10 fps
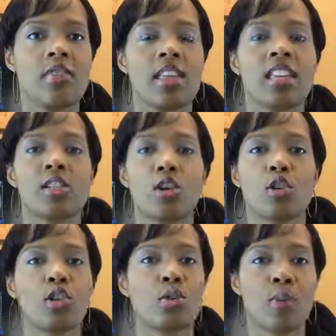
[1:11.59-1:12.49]
These
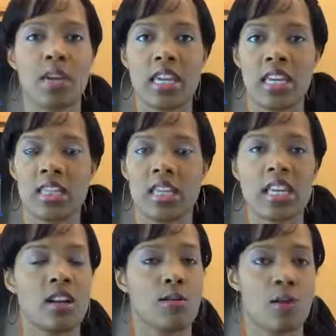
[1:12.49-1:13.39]
are super
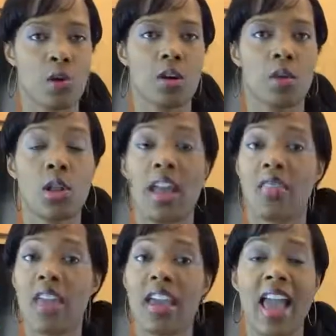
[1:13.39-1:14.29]
easy and affordable,
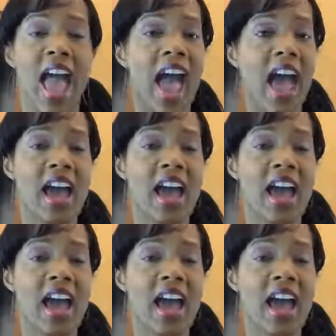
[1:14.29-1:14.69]
and they